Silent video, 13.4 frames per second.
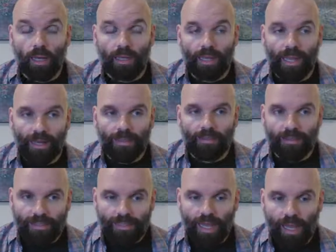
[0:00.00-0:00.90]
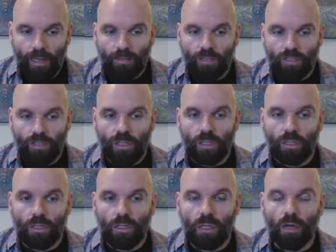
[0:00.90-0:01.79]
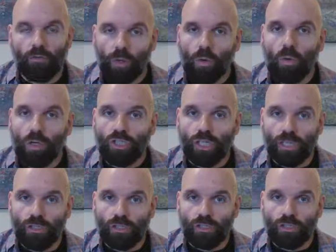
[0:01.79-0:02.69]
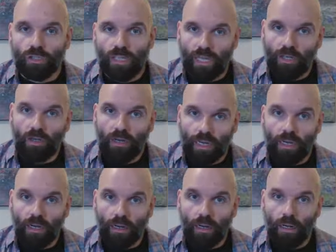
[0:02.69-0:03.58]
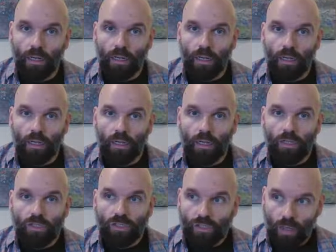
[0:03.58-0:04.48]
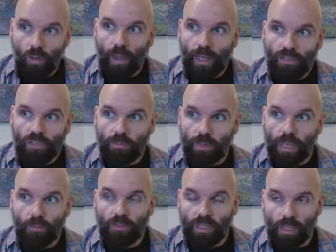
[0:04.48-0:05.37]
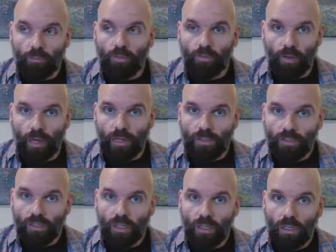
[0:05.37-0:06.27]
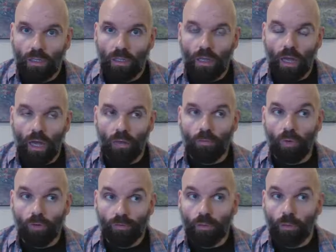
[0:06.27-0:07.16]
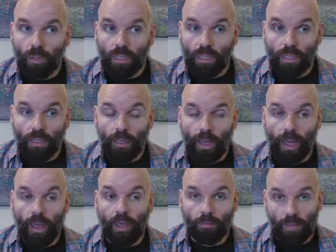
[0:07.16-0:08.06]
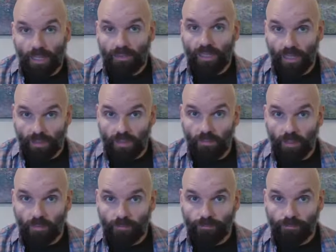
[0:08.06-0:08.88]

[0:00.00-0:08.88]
getting the sounds of the chord changes in your ear so as to be able to improvise more fluently and make sense of it.